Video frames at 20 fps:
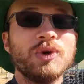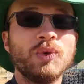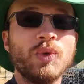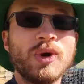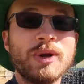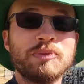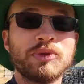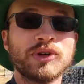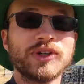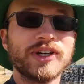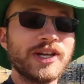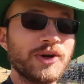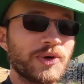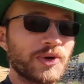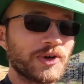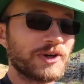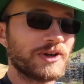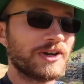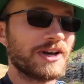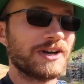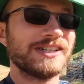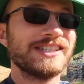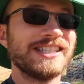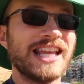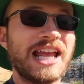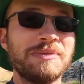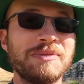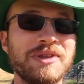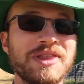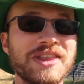We pre-ordered our
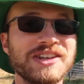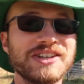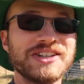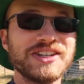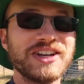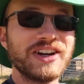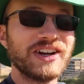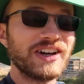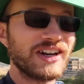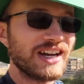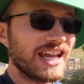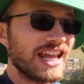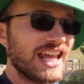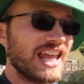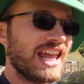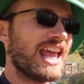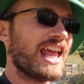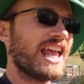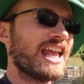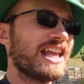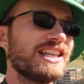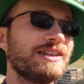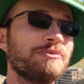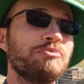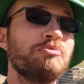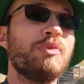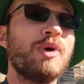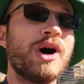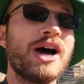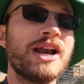salmon this year
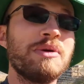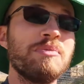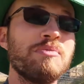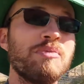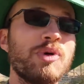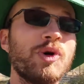bought in